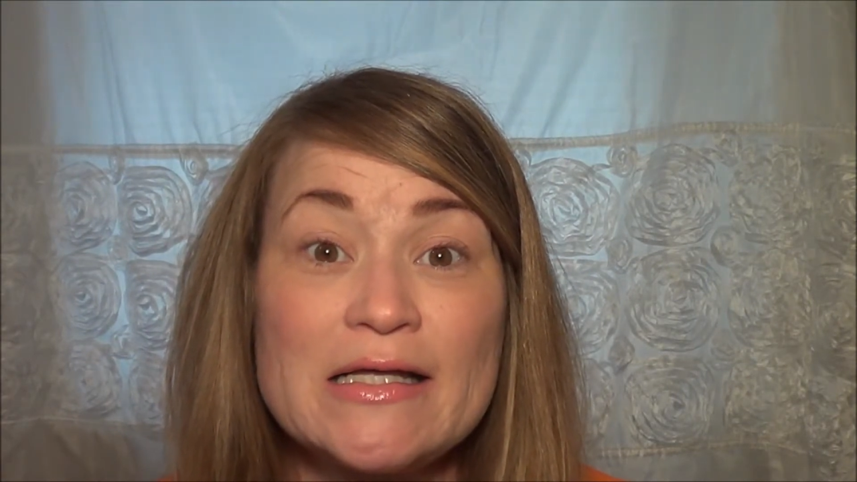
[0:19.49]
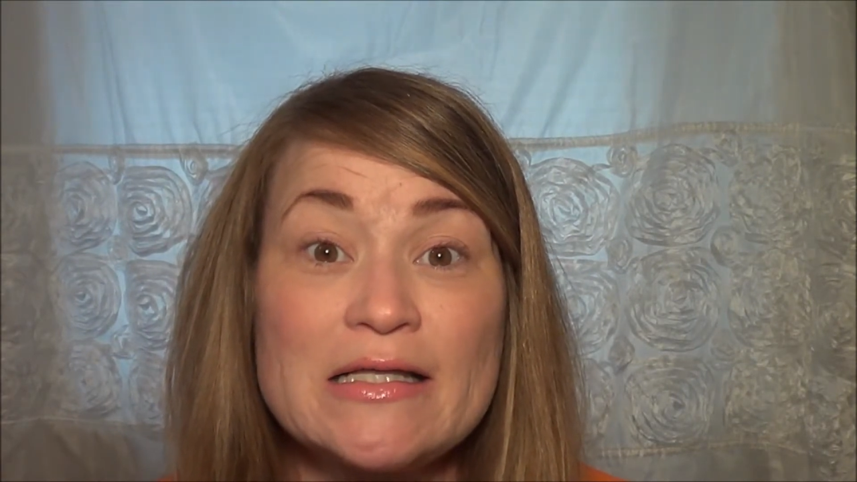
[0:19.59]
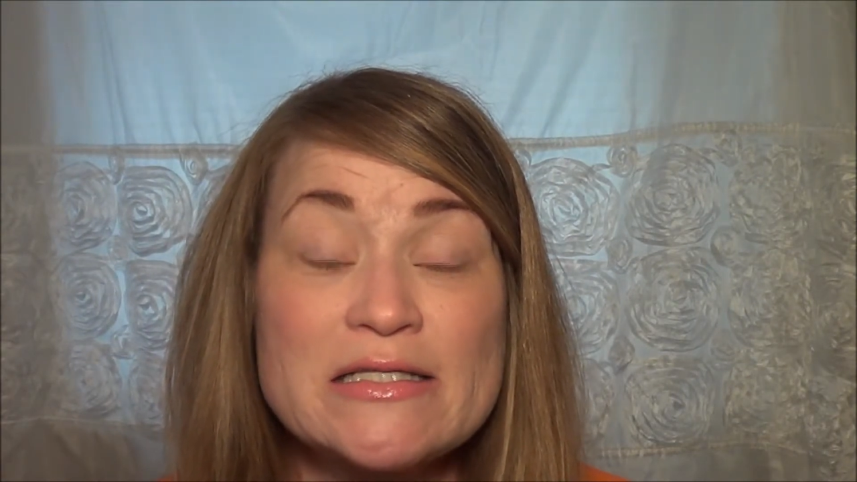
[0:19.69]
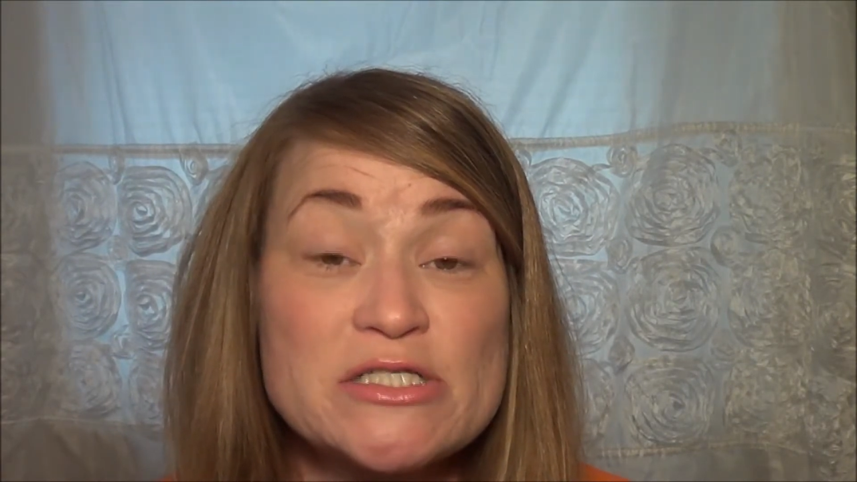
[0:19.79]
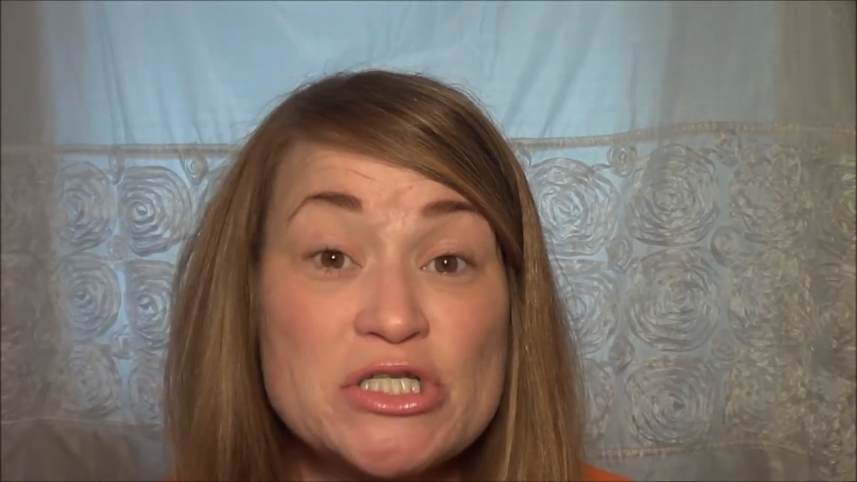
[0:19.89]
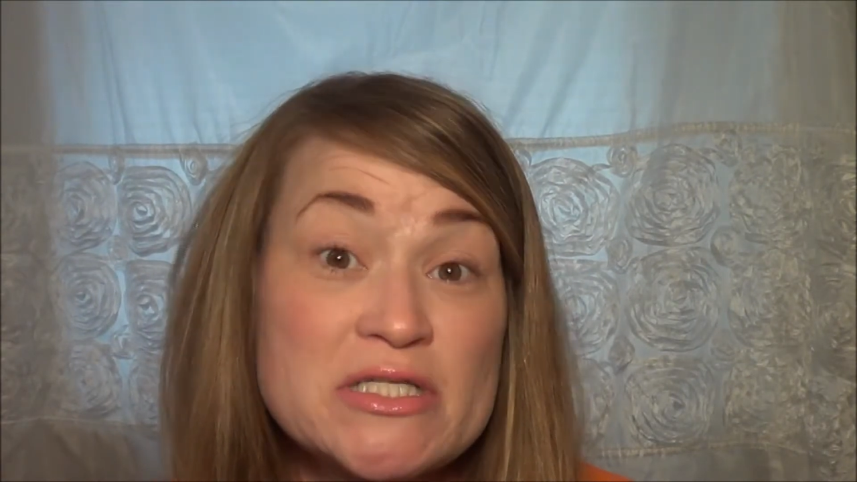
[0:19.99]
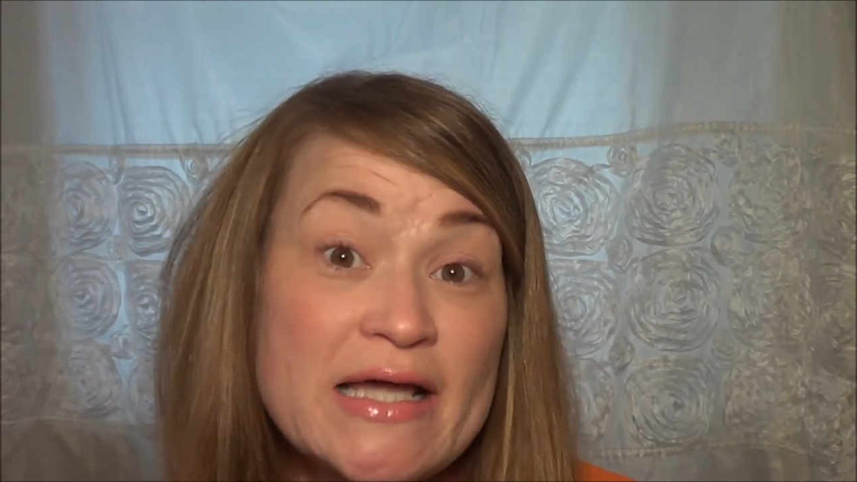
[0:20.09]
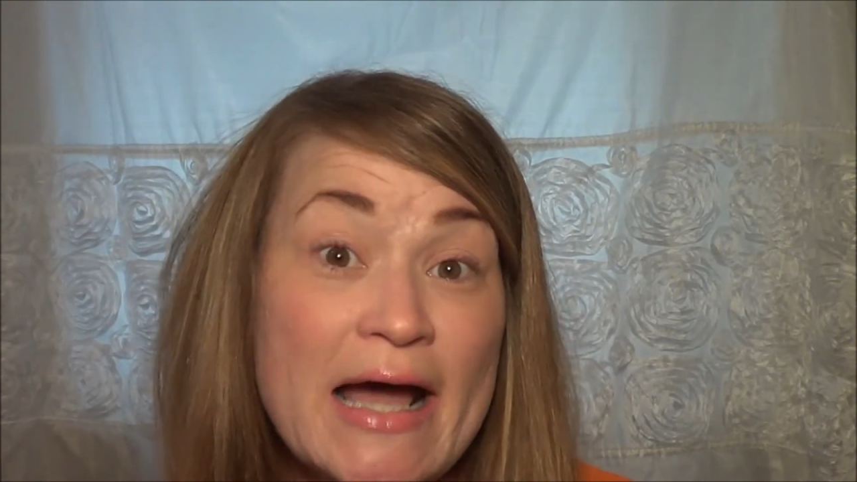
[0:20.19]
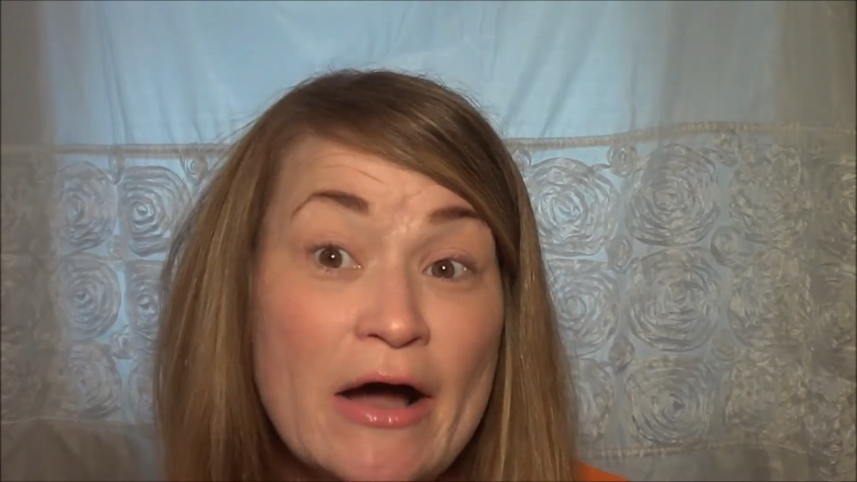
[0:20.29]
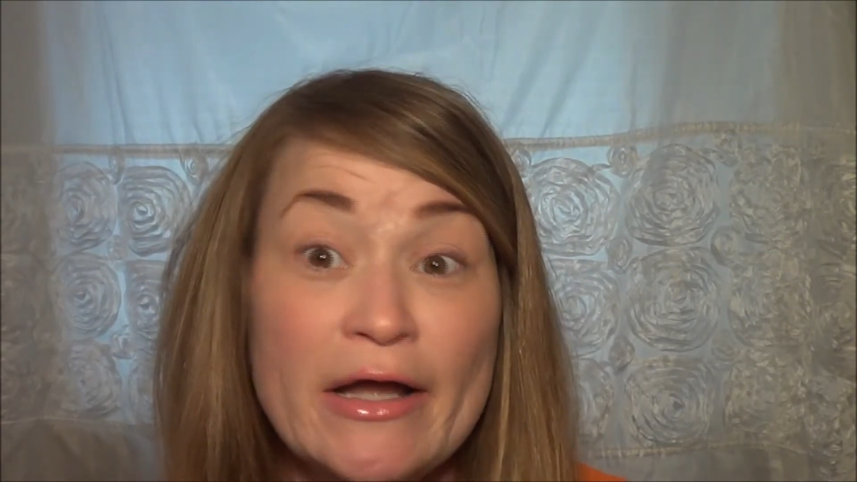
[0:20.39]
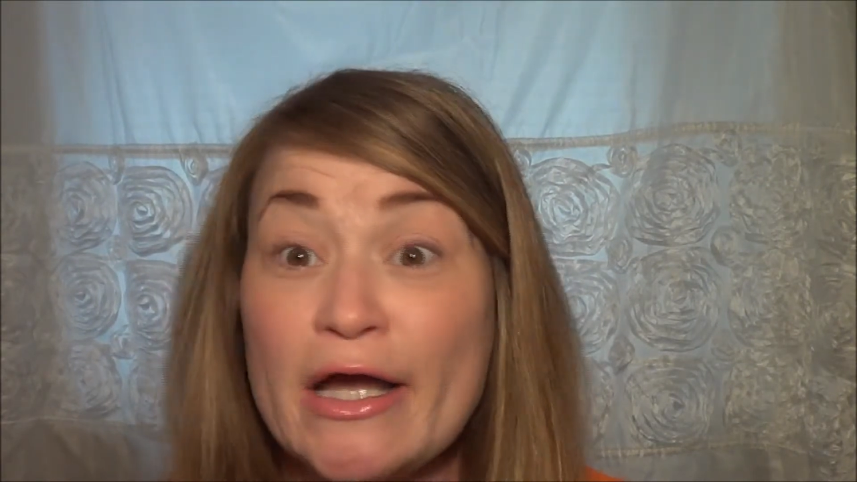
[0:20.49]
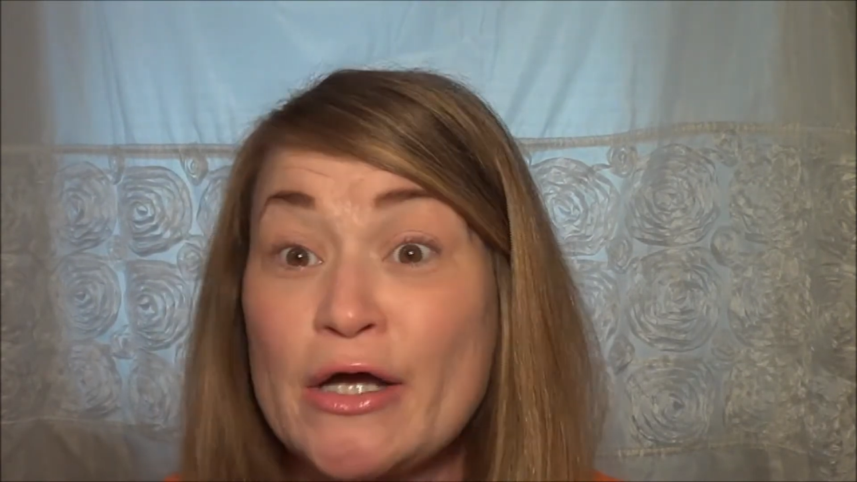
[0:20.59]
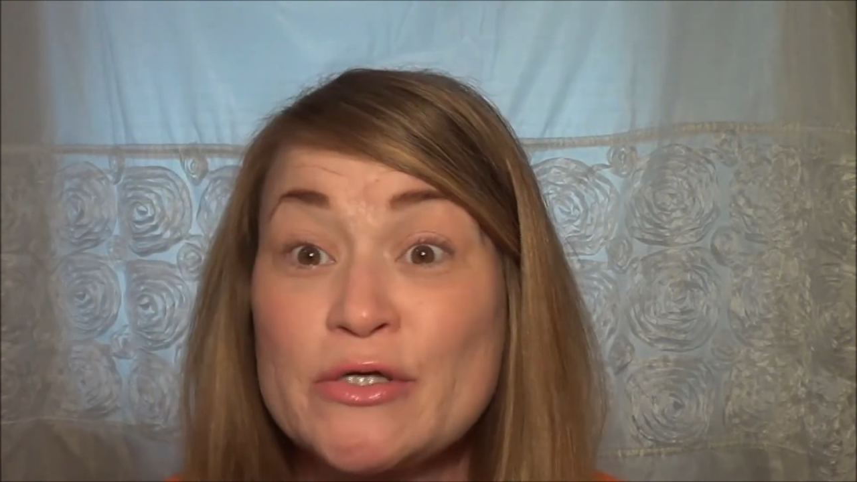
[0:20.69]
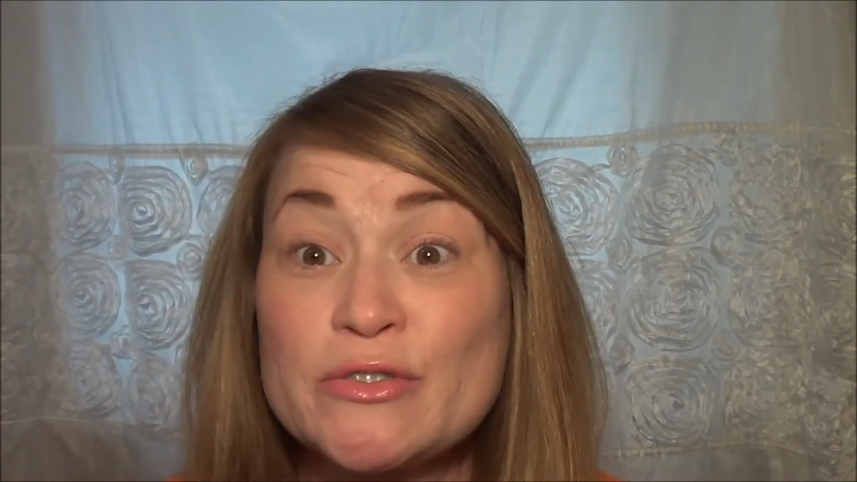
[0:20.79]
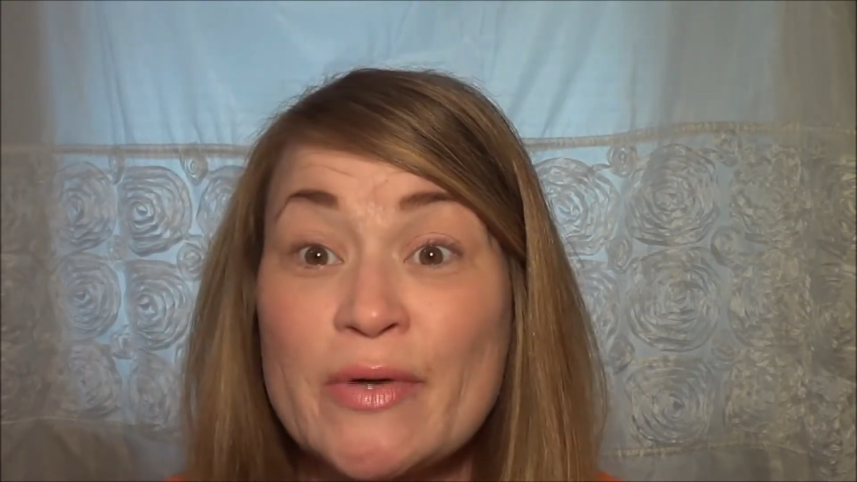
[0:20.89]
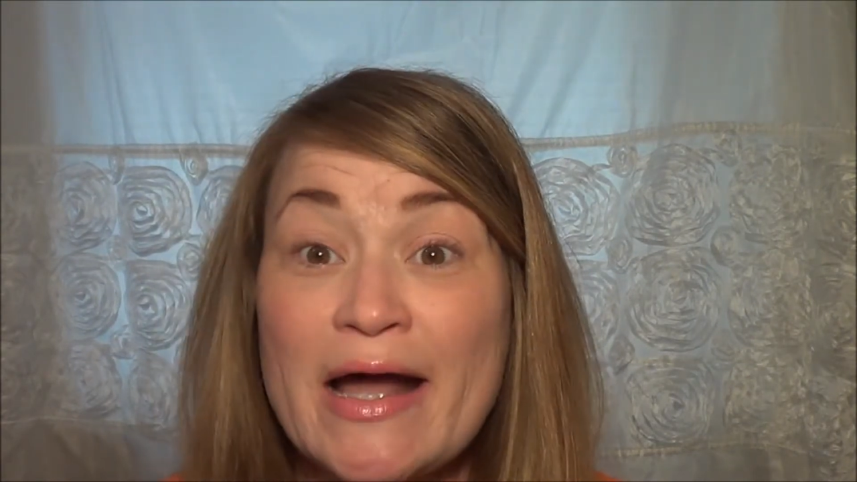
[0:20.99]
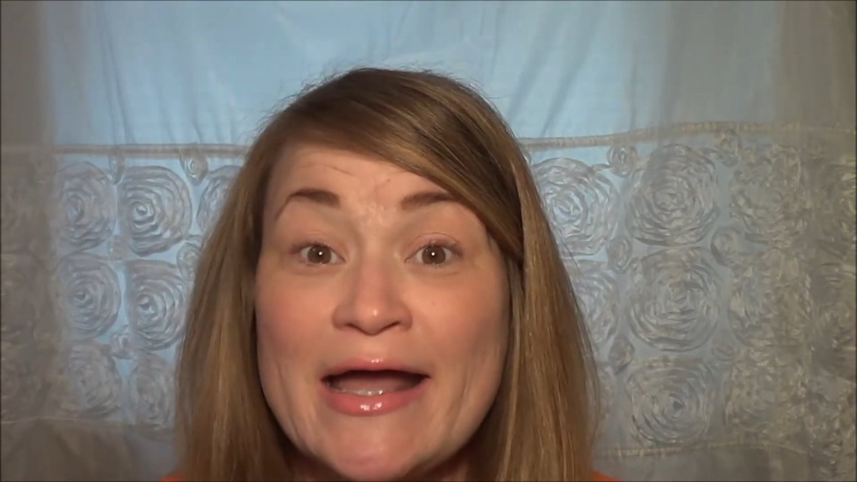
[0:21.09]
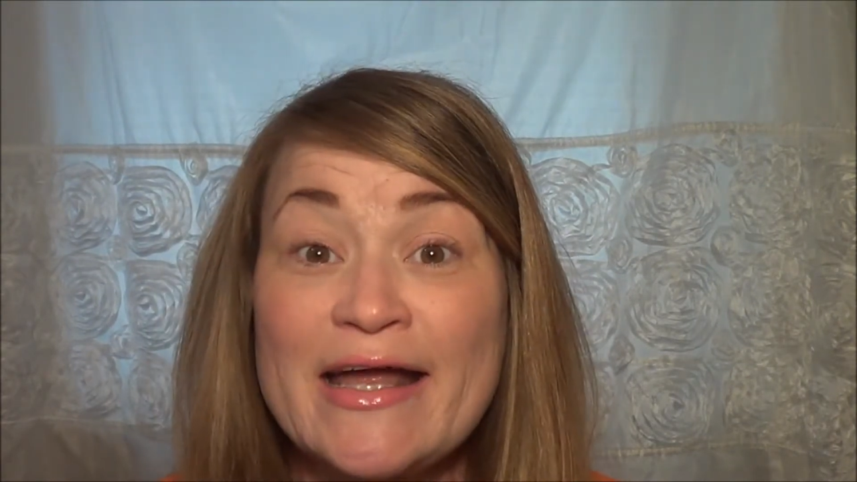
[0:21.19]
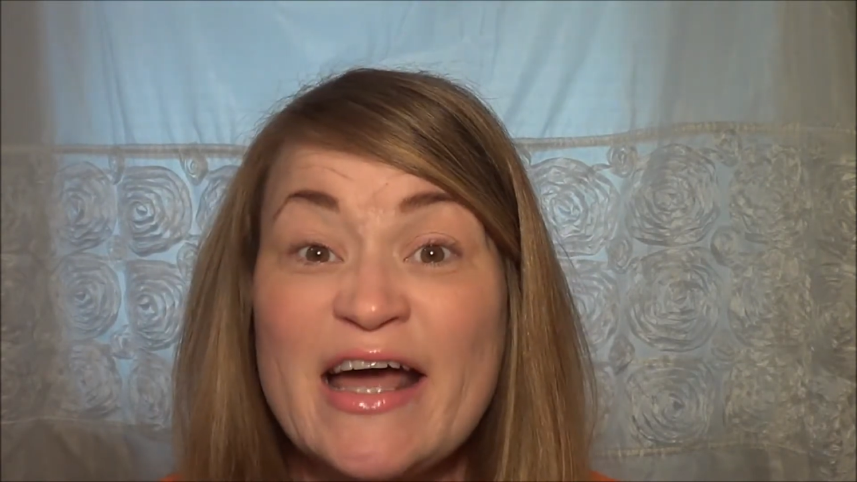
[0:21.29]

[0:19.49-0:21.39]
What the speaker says: let's just see how it goes, okay?